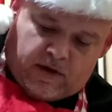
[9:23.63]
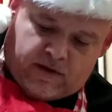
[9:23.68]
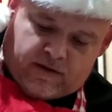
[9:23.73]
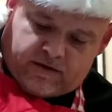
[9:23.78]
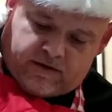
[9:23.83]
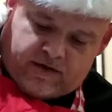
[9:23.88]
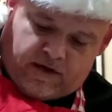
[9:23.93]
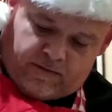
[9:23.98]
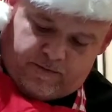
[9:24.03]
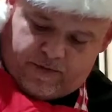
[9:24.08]

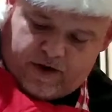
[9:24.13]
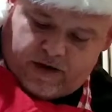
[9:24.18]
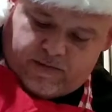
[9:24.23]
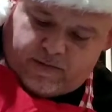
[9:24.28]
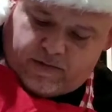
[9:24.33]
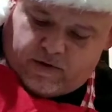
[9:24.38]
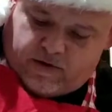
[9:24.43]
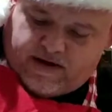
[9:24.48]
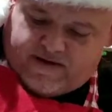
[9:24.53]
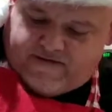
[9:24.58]
some
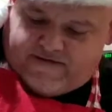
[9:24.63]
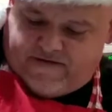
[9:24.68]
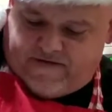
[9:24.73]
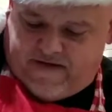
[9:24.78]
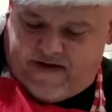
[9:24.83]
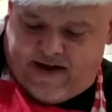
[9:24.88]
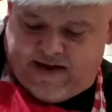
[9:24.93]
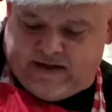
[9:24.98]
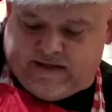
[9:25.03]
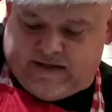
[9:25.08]
people have
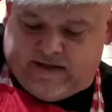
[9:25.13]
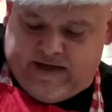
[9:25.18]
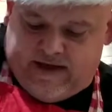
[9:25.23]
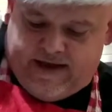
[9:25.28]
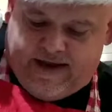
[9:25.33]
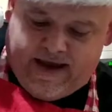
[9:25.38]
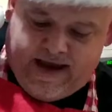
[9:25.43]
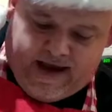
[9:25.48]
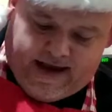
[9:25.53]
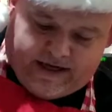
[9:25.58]
fancy
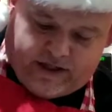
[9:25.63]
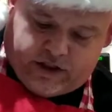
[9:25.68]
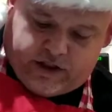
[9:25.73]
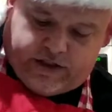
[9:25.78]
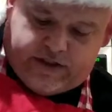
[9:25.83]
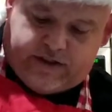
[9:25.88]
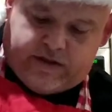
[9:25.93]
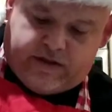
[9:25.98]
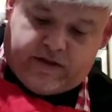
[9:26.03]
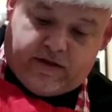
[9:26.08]

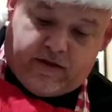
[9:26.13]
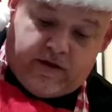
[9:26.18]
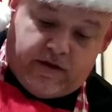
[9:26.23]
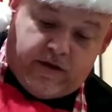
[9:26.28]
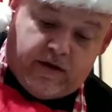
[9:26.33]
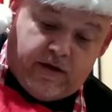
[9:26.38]
gadgets